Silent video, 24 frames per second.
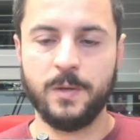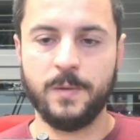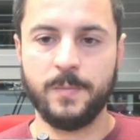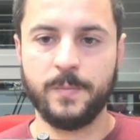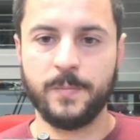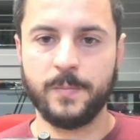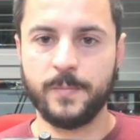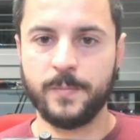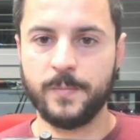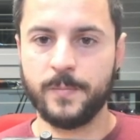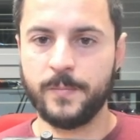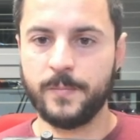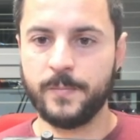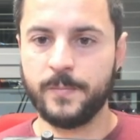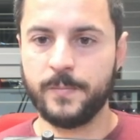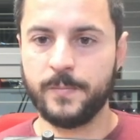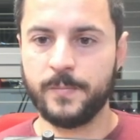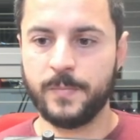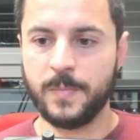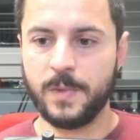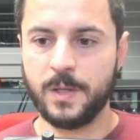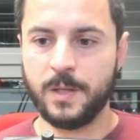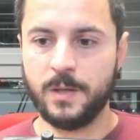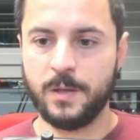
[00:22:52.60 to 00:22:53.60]
Okay,
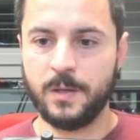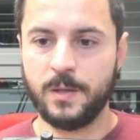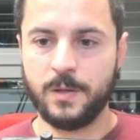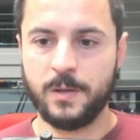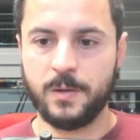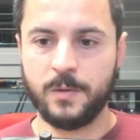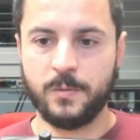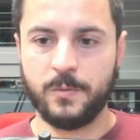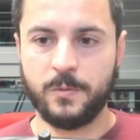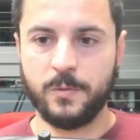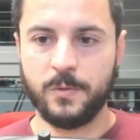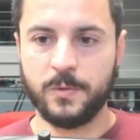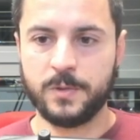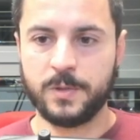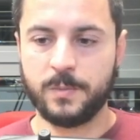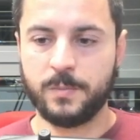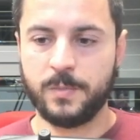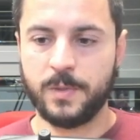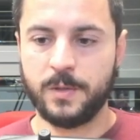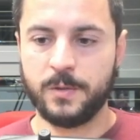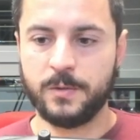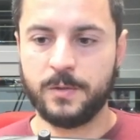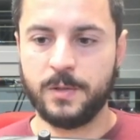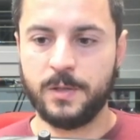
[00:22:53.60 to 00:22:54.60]

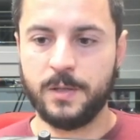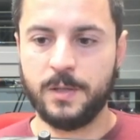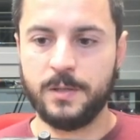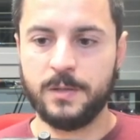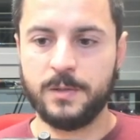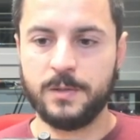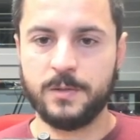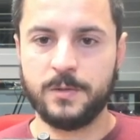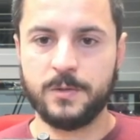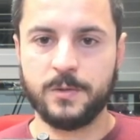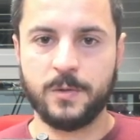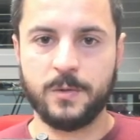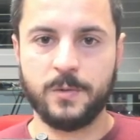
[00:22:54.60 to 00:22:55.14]
looks about right.